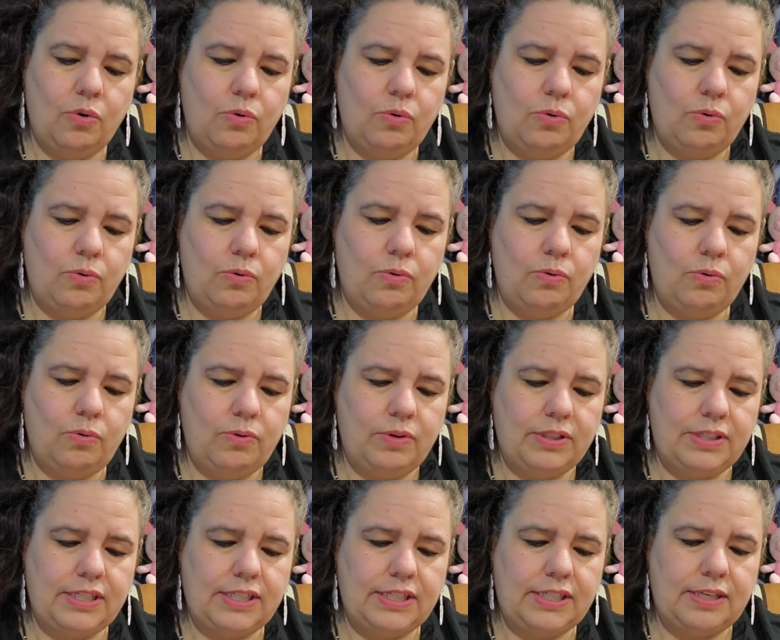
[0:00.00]
Ooh,
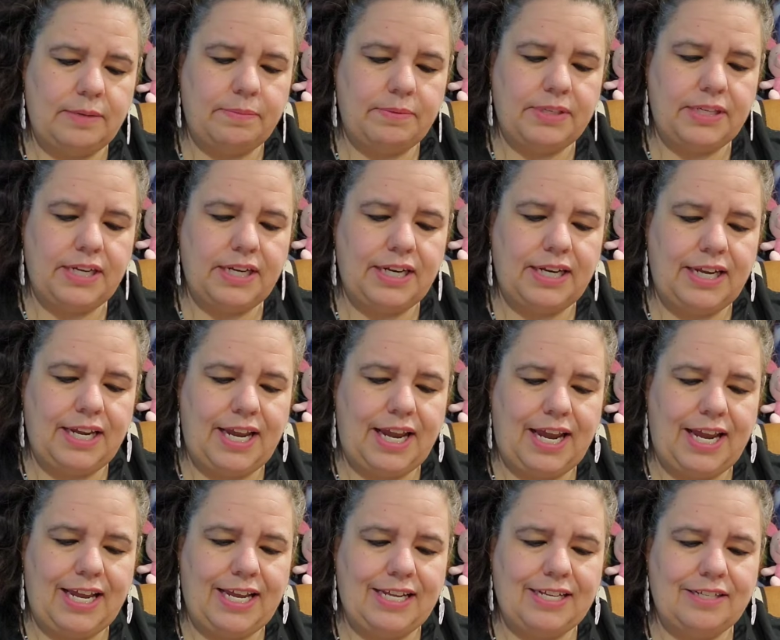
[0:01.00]
is this lipstick?
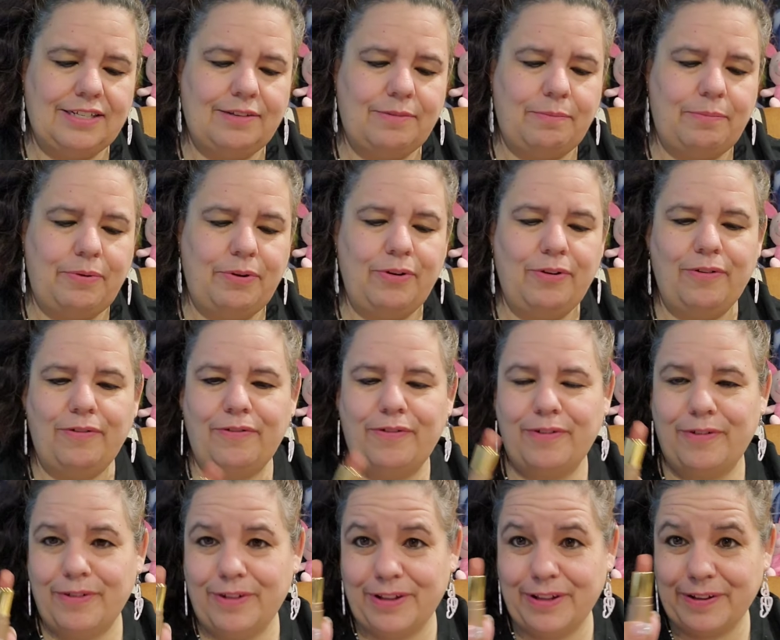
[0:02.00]
Yes.
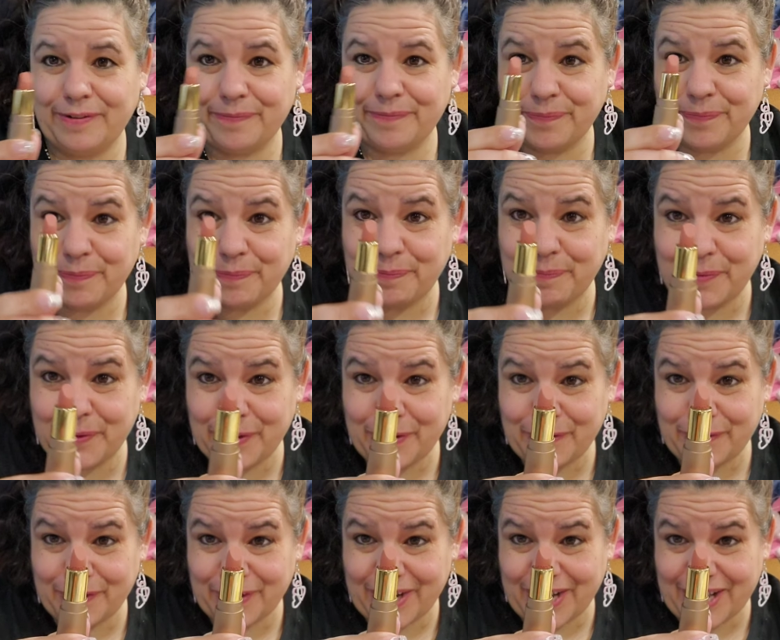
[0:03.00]
Beautiful,
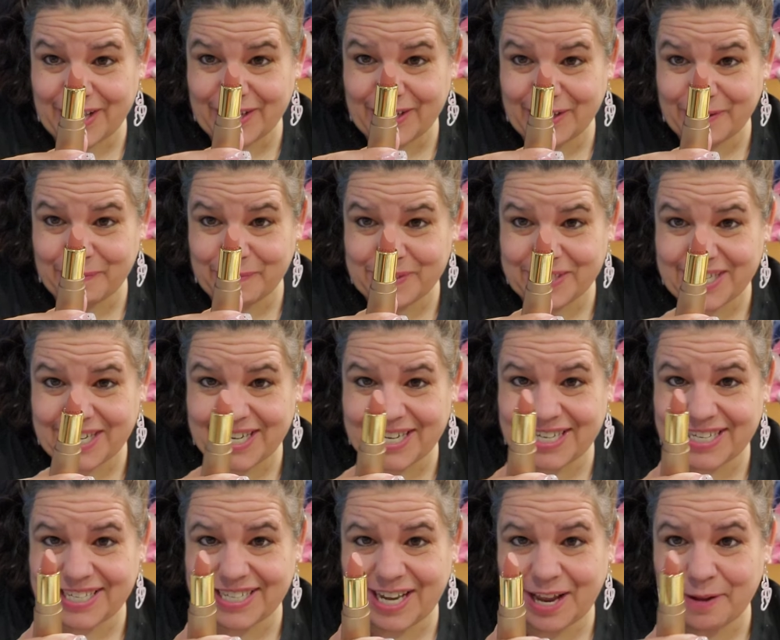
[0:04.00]
beautiful color lipstick.
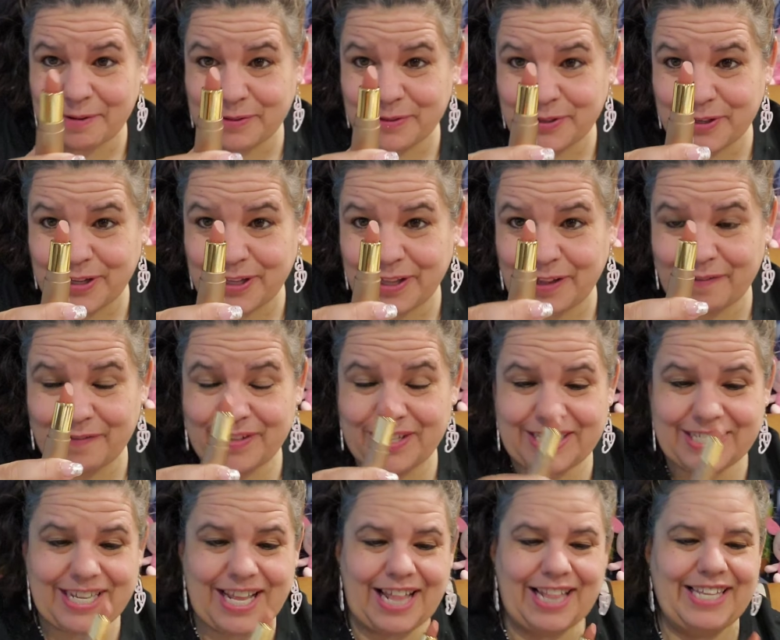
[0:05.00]
Absolutely love
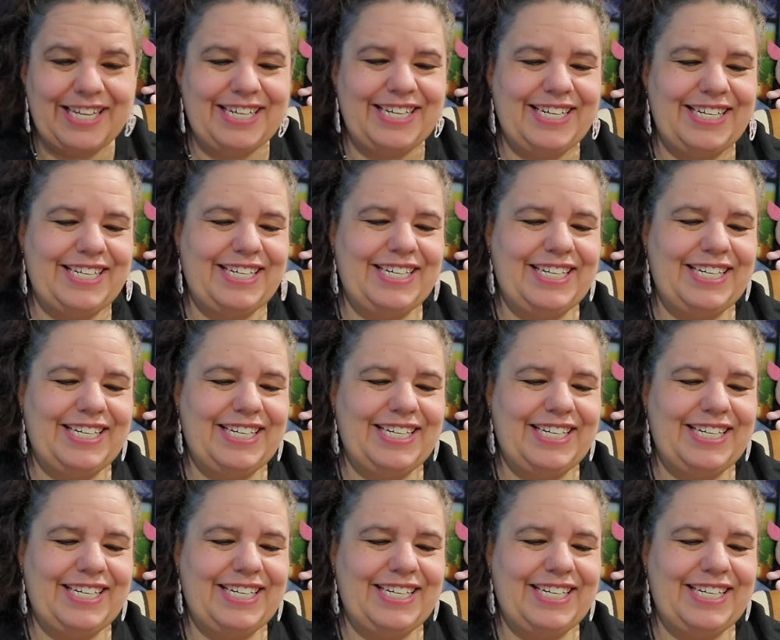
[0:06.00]
this color.